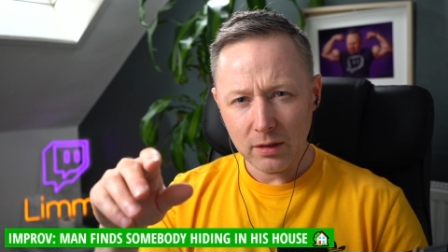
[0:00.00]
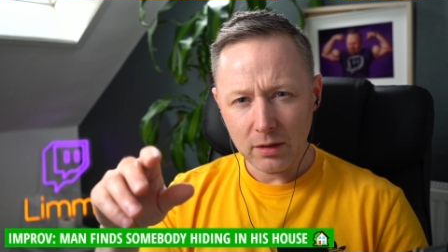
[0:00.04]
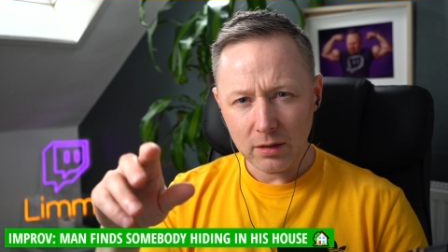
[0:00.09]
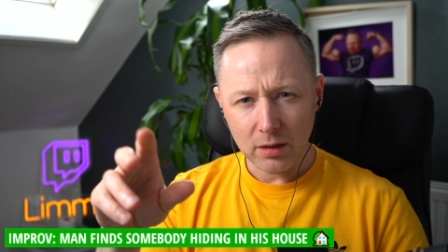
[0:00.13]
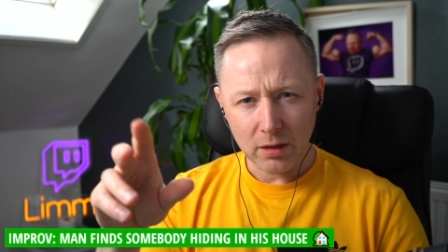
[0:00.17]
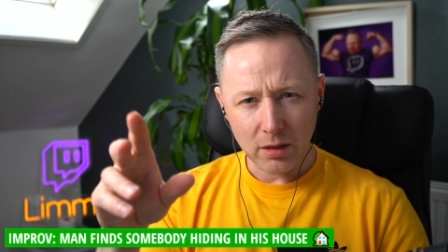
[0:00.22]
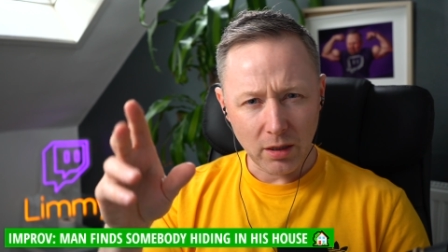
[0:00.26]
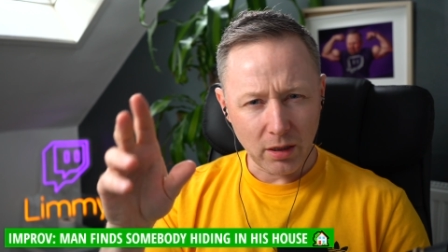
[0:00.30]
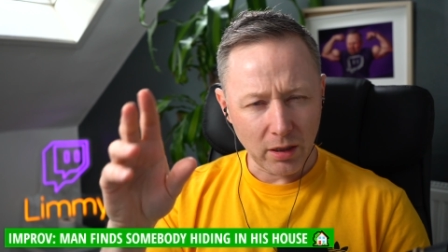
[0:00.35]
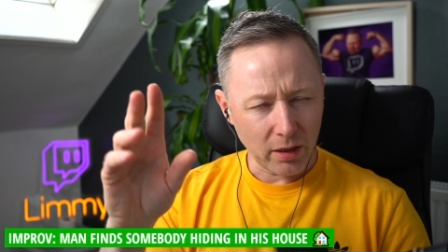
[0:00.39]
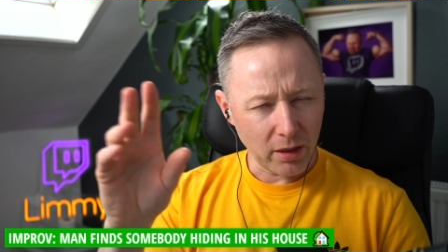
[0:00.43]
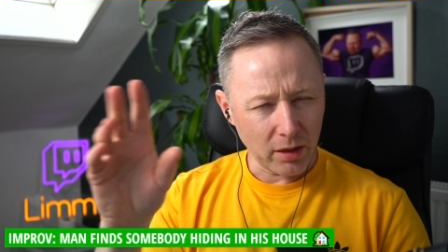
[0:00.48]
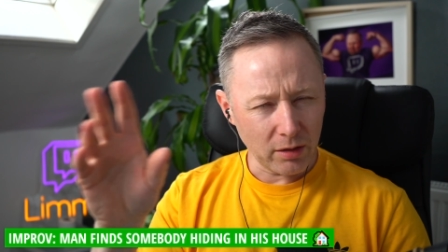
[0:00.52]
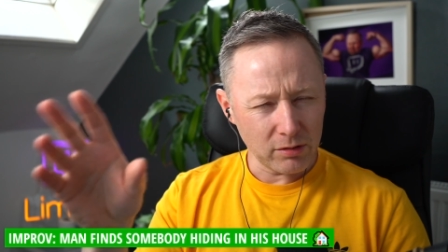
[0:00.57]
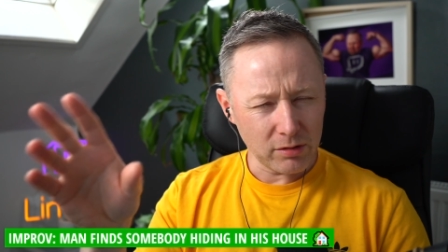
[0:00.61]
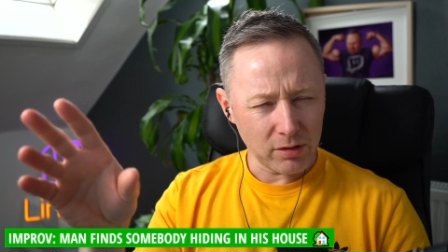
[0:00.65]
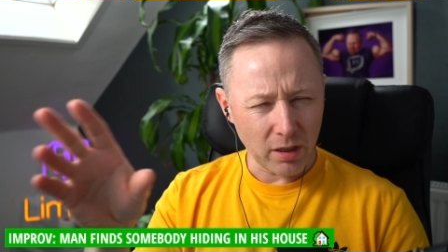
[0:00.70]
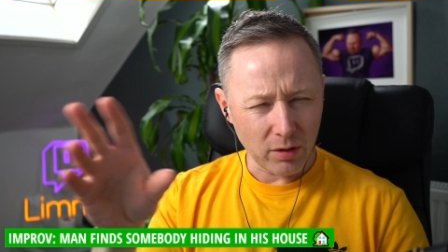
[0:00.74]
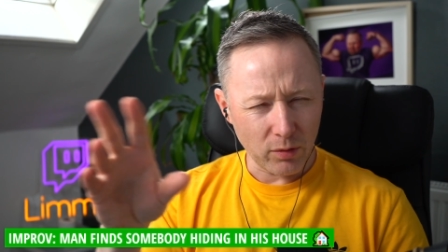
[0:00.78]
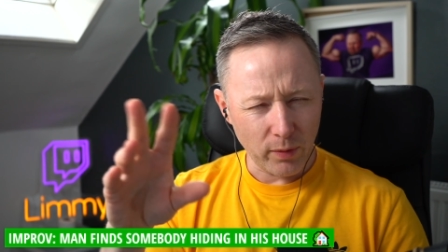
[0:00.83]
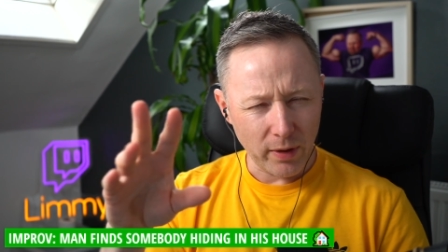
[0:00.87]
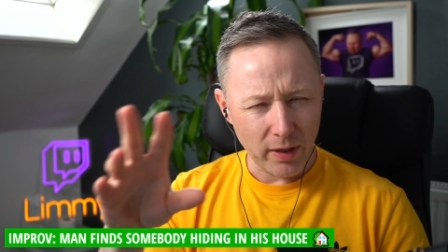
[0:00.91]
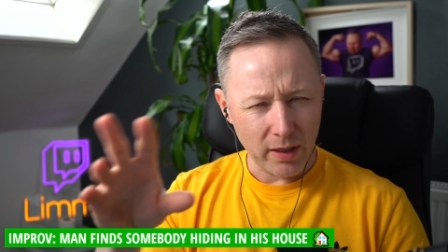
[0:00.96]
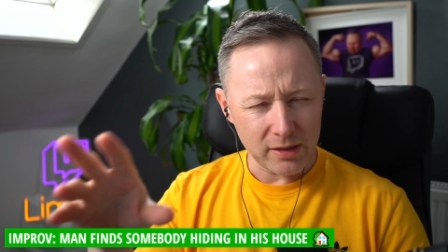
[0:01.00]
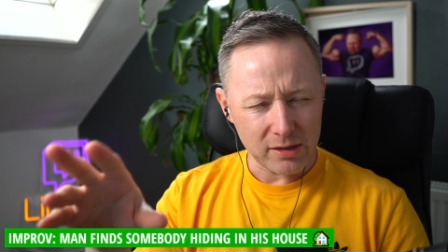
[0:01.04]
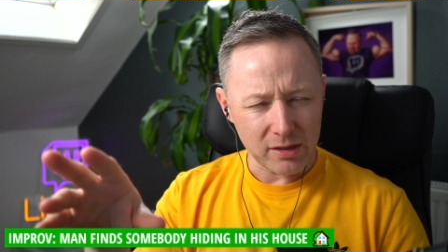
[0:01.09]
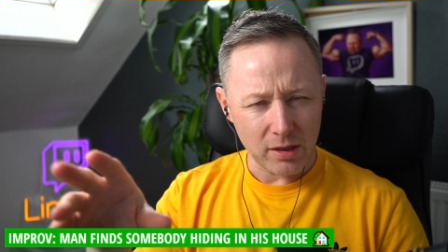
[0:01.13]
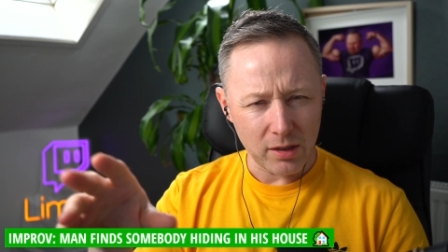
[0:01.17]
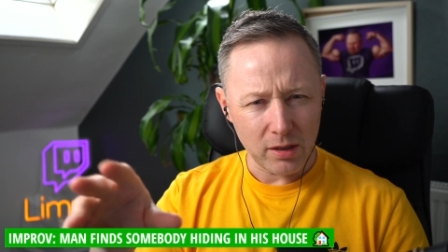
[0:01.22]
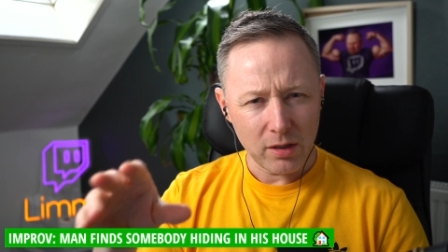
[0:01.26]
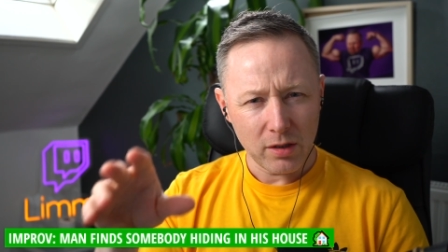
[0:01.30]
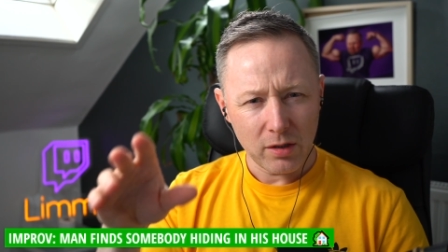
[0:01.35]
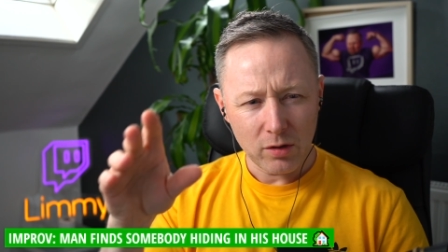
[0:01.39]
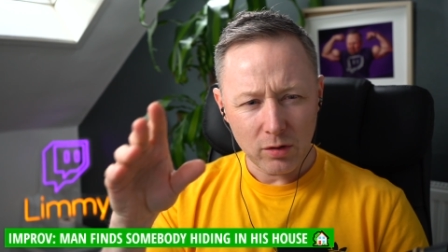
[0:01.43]
He like, he's like, where is it?
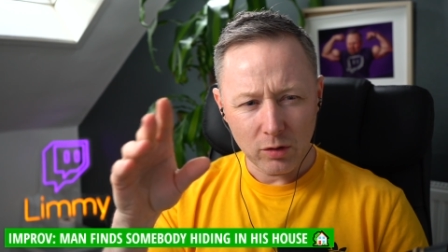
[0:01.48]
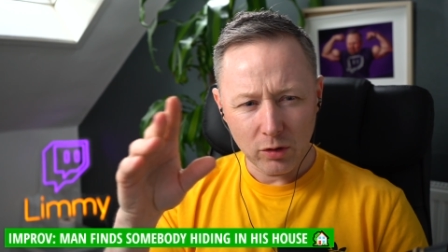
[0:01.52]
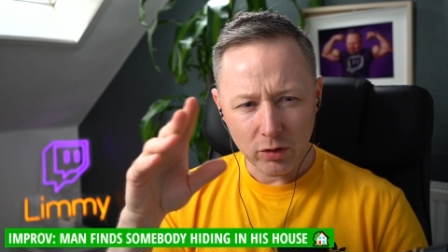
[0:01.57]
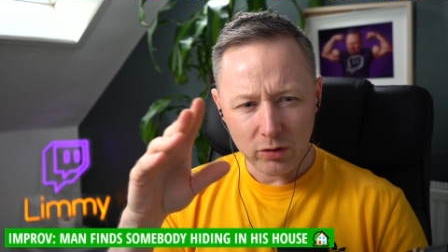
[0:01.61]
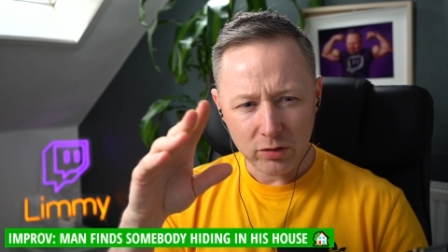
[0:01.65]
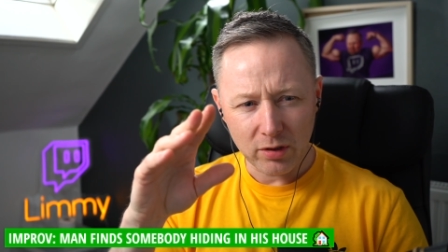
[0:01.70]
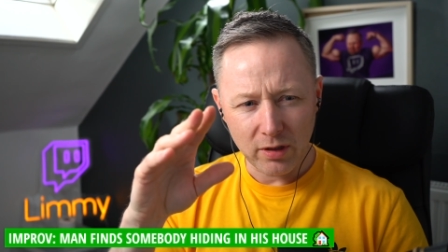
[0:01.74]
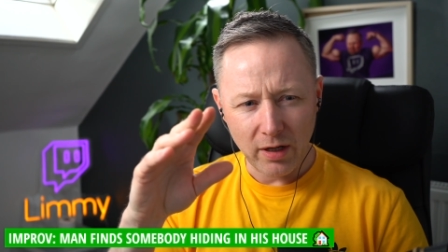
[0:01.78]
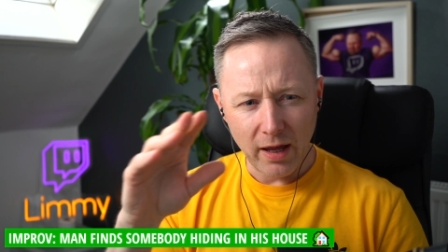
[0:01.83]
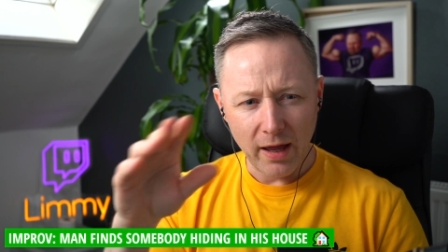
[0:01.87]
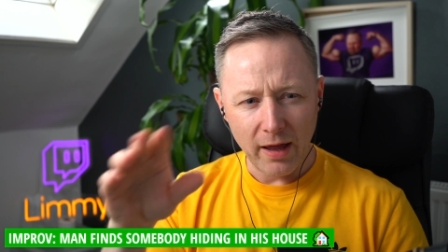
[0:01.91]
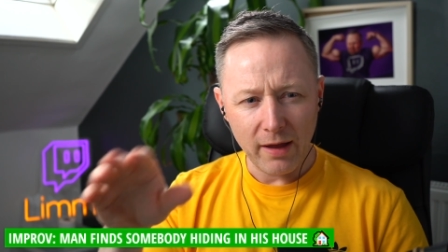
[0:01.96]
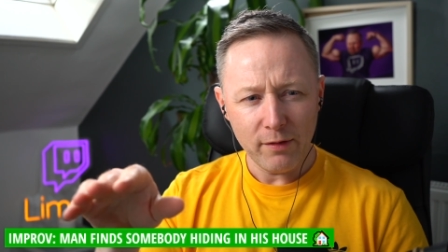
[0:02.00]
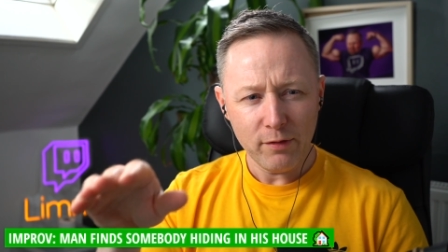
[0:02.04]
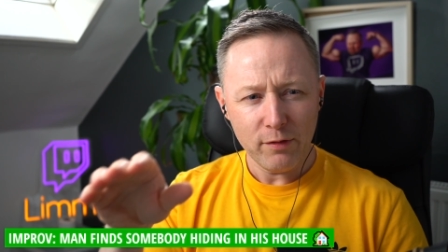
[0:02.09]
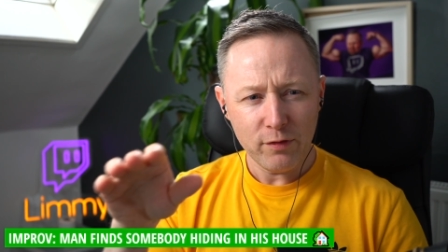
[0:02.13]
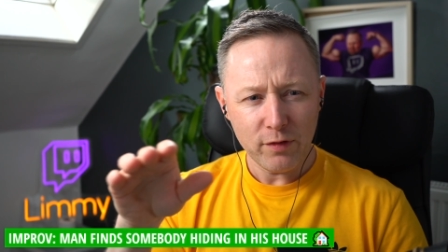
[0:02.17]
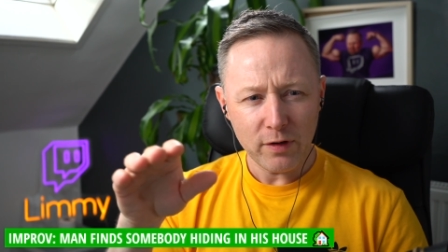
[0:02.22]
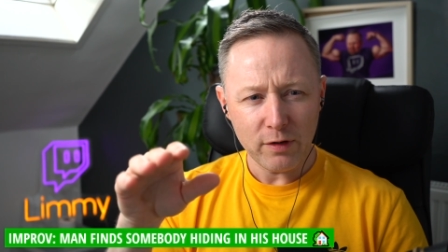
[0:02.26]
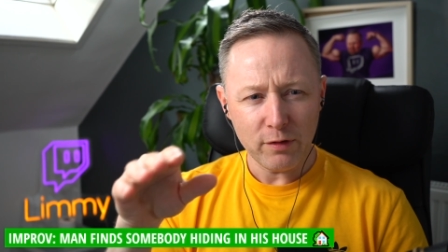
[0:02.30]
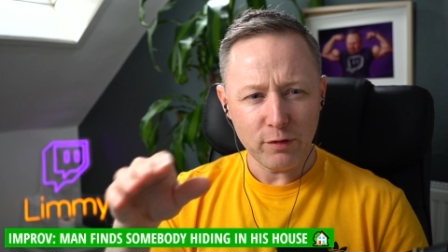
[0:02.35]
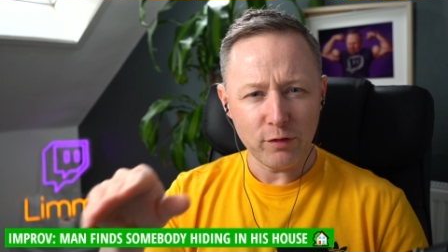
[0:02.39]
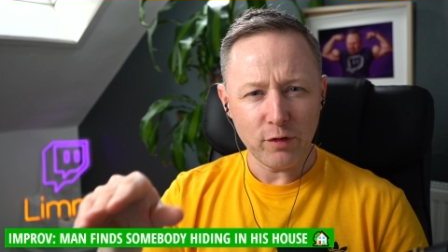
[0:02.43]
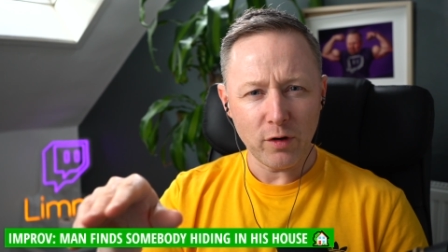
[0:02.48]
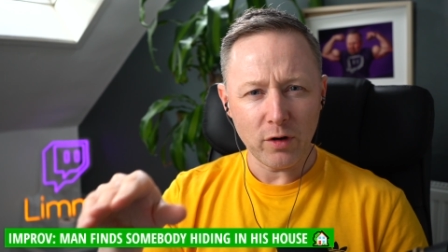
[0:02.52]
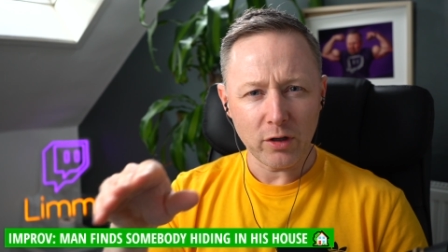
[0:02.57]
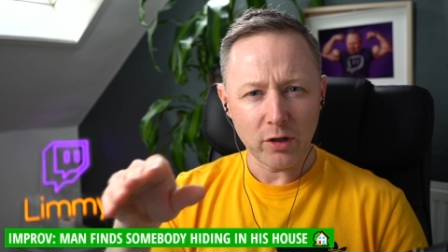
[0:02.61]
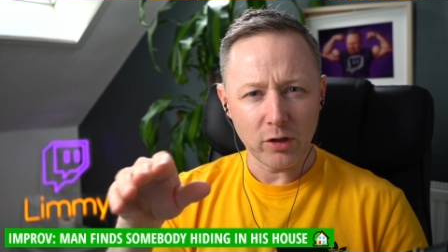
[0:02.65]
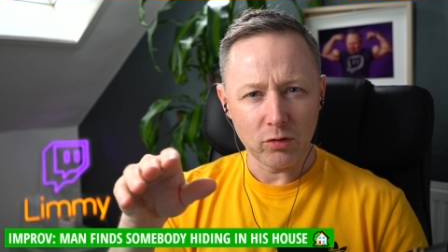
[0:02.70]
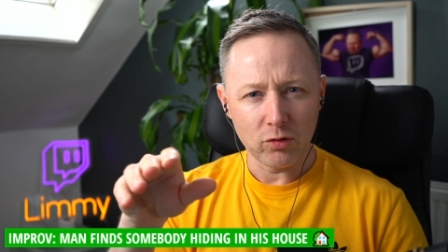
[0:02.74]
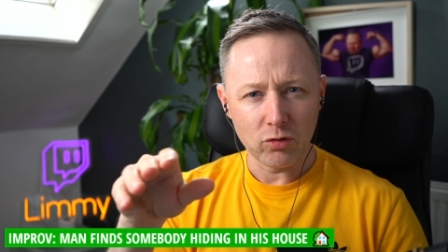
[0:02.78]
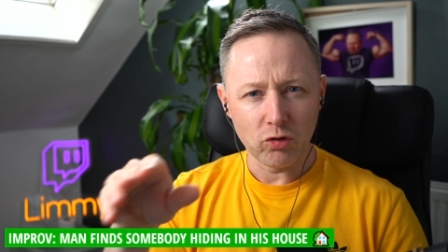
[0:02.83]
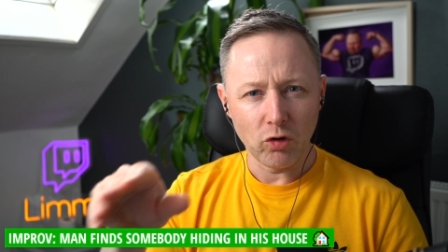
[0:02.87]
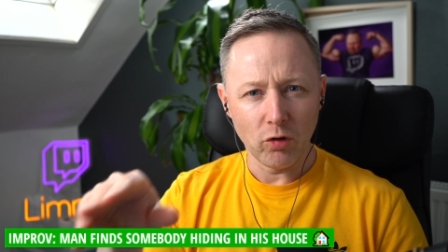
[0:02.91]
Looked in every
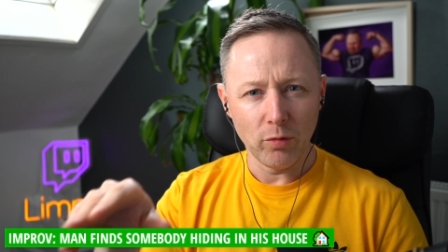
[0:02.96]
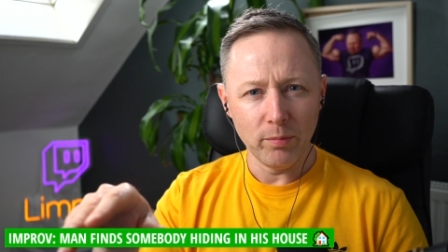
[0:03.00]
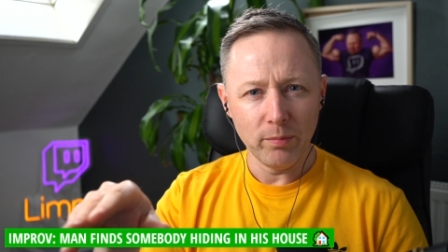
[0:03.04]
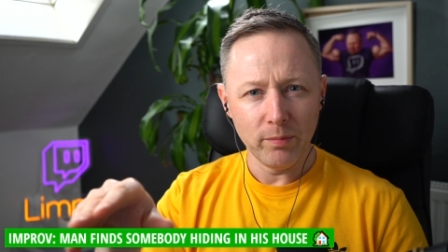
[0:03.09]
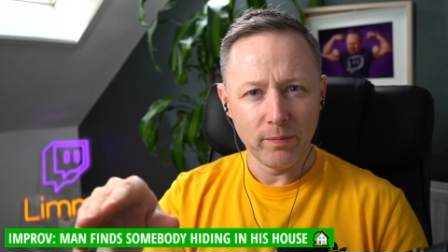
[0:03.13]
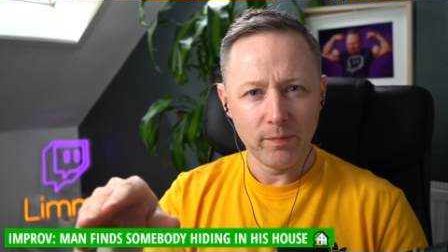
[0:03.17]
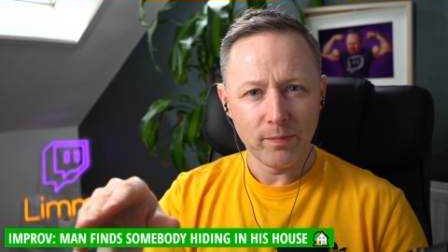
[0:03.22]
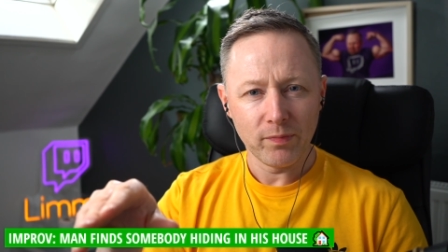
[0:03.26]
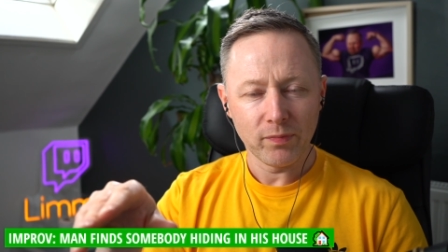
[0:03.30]
fucking room.